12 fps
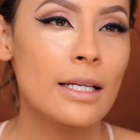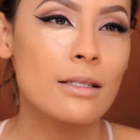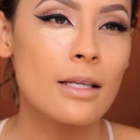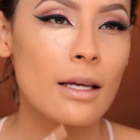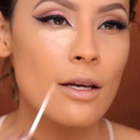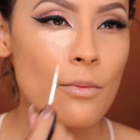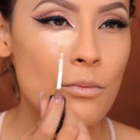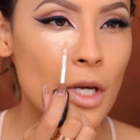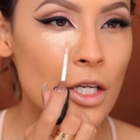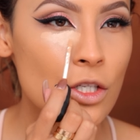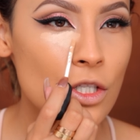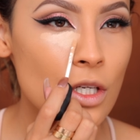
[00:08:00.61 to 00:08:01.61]
It's like a
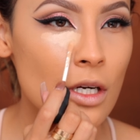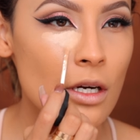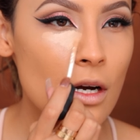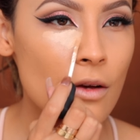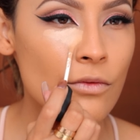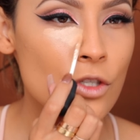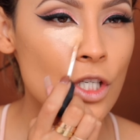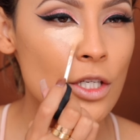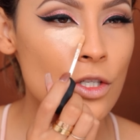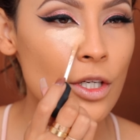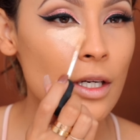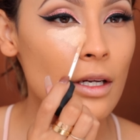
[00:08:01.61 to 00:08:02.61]
mixture of
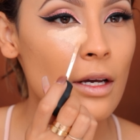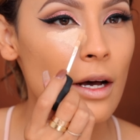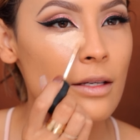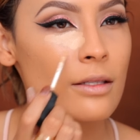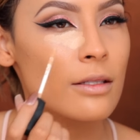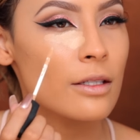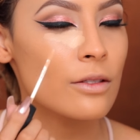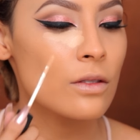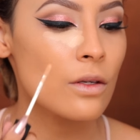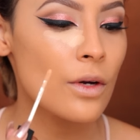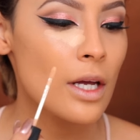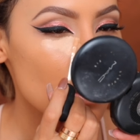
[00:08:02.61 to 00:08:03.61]
ginger and custard,
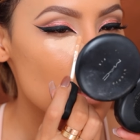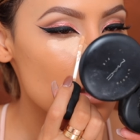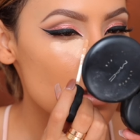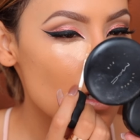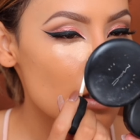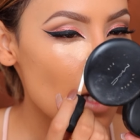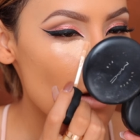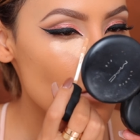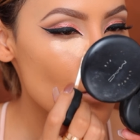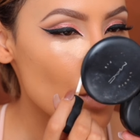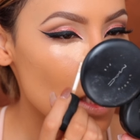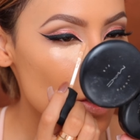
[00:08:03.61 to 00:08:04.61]
so it, it does have
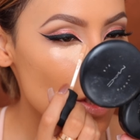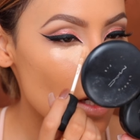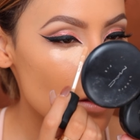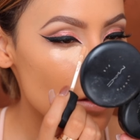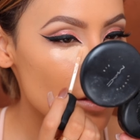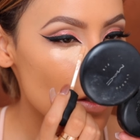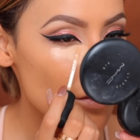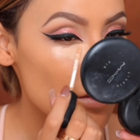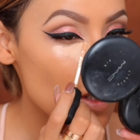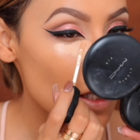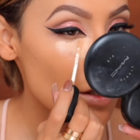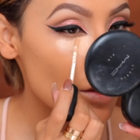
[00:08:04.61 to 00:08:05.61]
the peachy
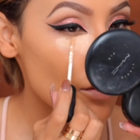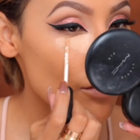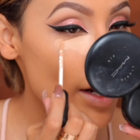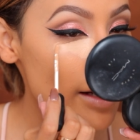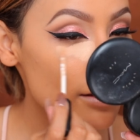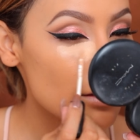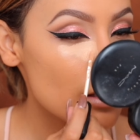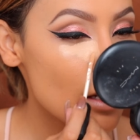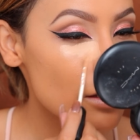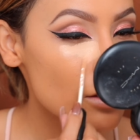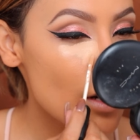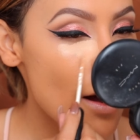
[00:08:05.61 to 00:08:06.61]
undertones that corrects the
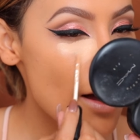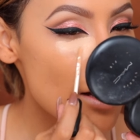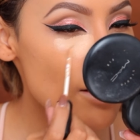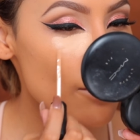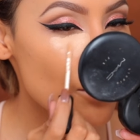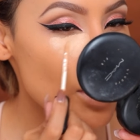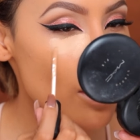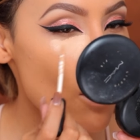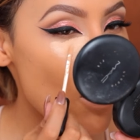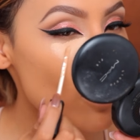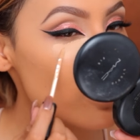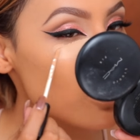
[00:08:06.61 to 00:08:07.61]
under eye, but it
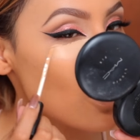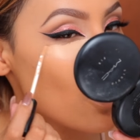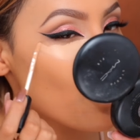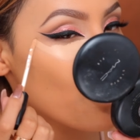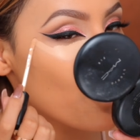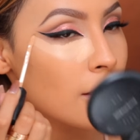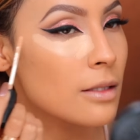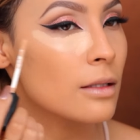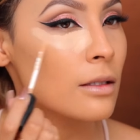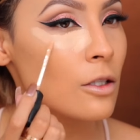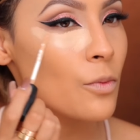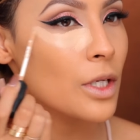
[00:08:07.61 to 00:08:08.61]
also is a
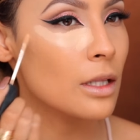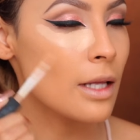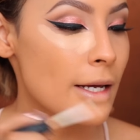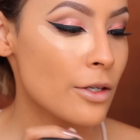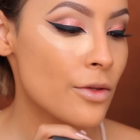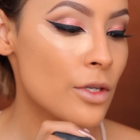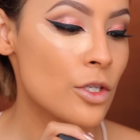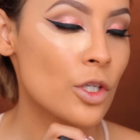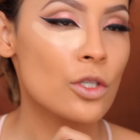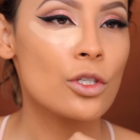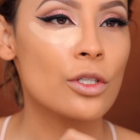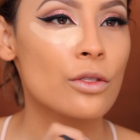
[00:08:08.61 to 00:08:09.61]
little bit lighter than
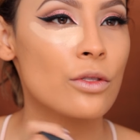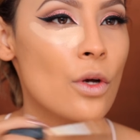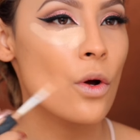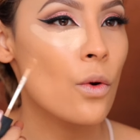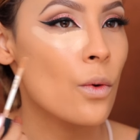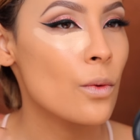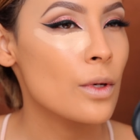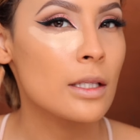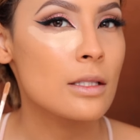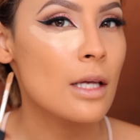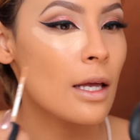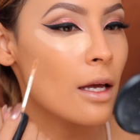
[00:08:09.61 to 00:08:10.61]
ginger, so
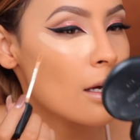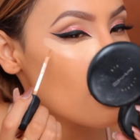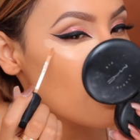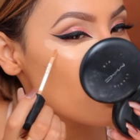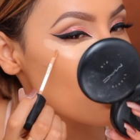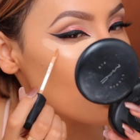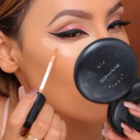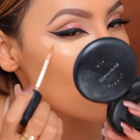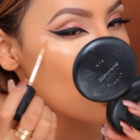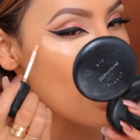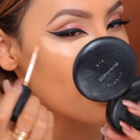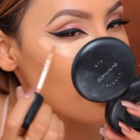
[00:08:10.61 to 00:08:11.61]
it's like custard,
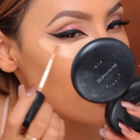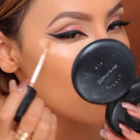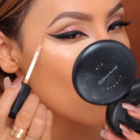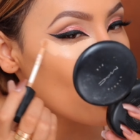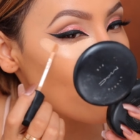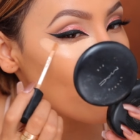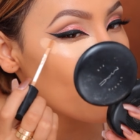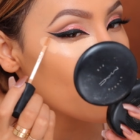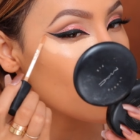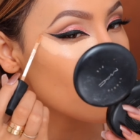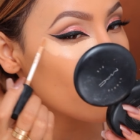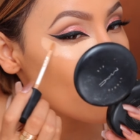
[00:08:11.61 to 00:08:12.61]
which highlights more for
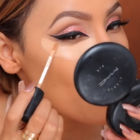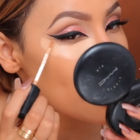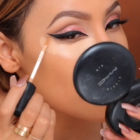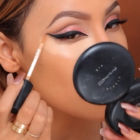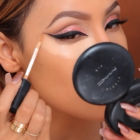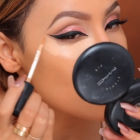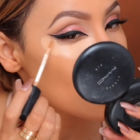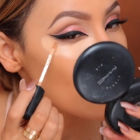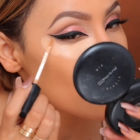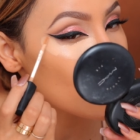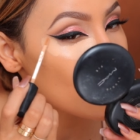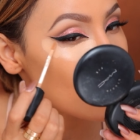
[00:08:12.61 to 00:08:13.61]
me for my skin
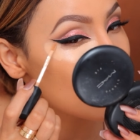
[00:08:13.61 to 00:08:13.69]
tone.